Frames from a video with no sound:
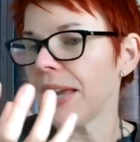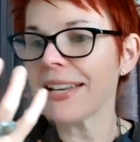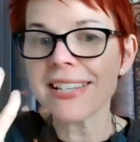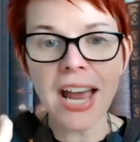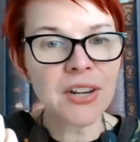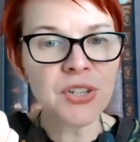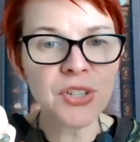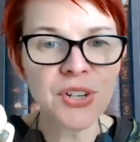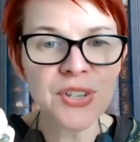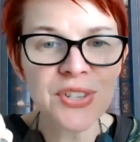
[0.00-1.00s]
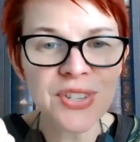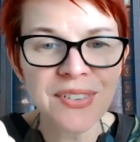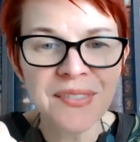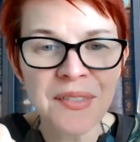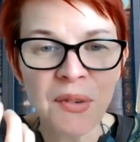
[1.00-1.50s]
intentions,
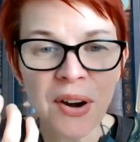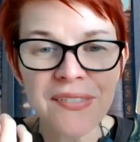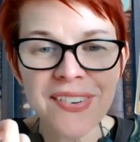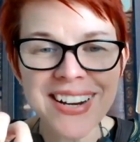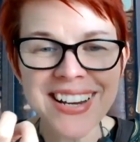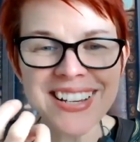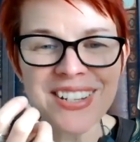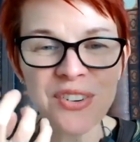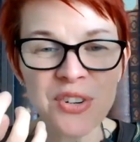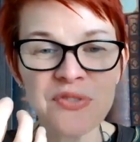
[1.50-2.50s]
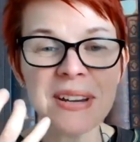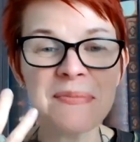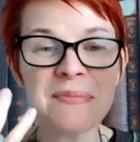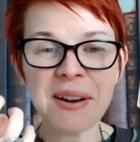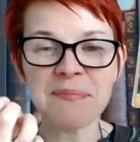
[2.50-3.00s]
whatever it is, your dreams,
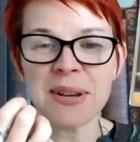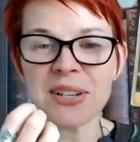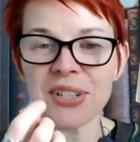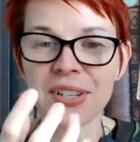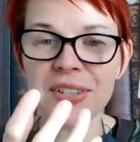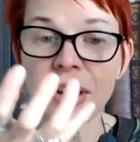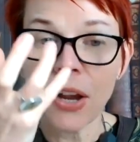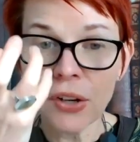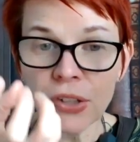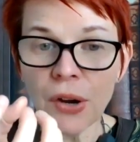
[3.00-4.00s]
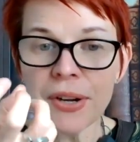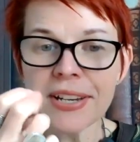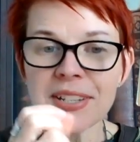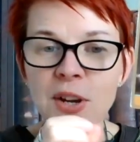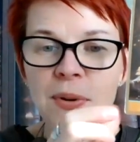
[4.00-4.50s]
your ambitions, going
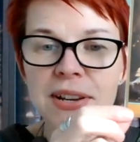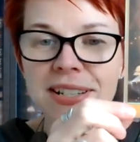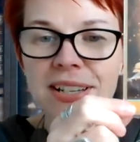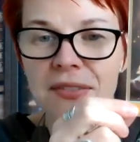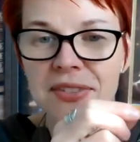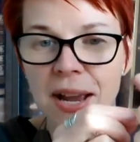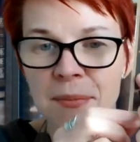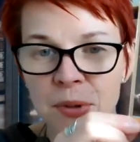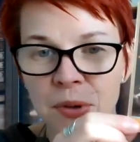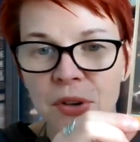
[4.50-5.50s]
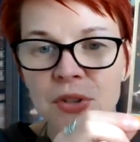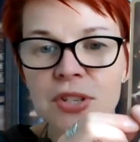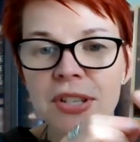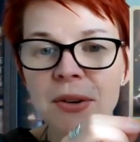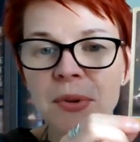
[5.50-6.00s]
into your present lifetime book,
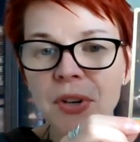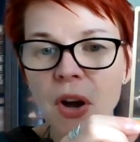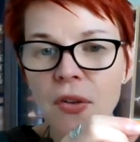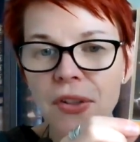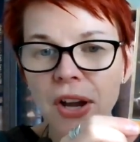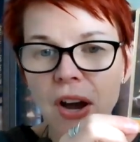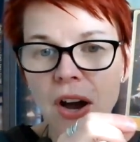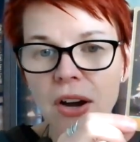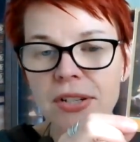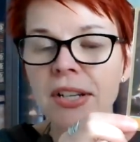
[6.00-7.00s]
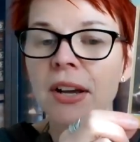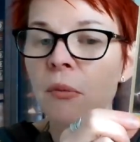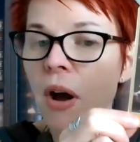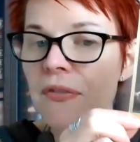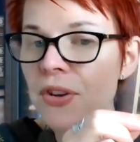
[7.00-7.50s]
just like we've got on the card.
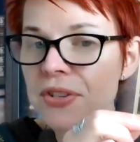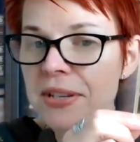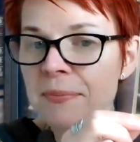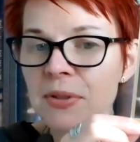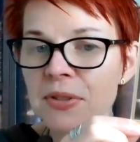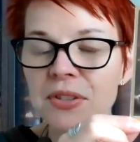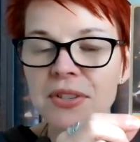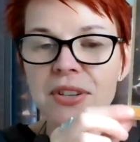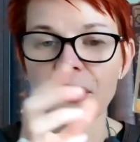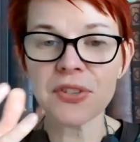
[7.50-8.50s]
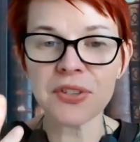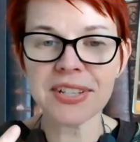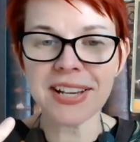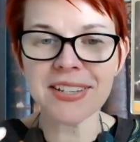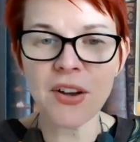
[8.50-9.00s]
Whatever your symbols of
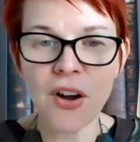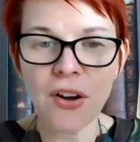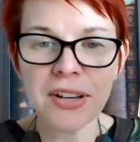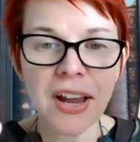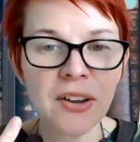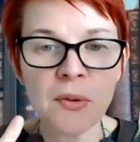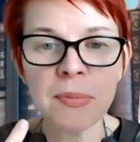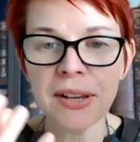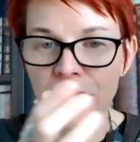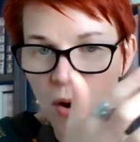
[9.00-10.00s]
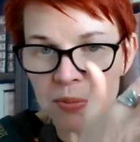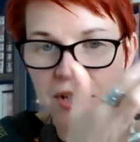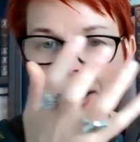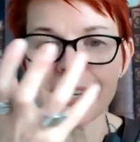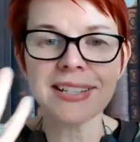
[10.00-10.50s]
success are, it could be
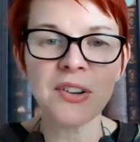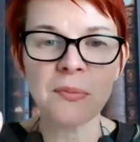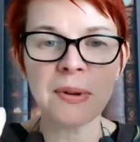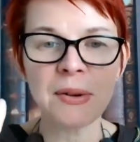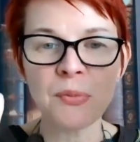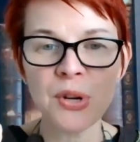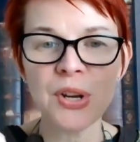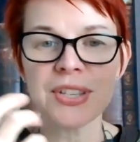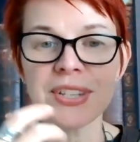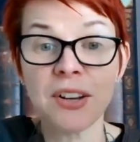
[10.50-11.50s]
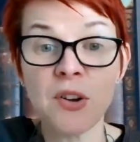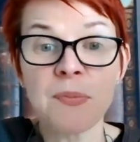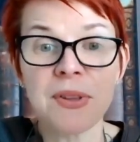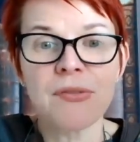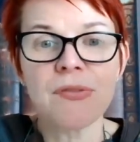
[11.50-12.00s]
objects, it could be words, it could
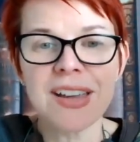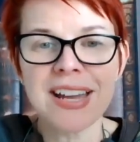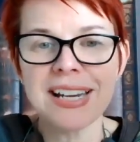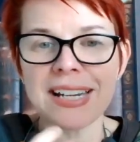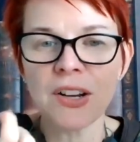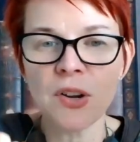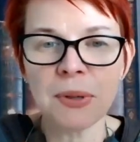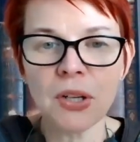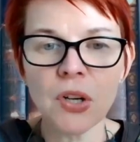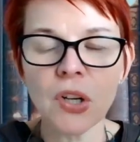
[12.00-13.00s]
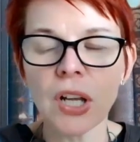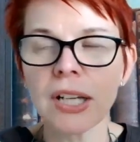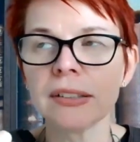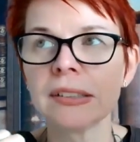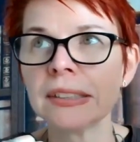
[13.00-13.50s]
be the feeling, it could be
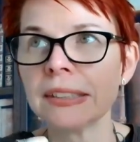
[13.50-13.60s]
color.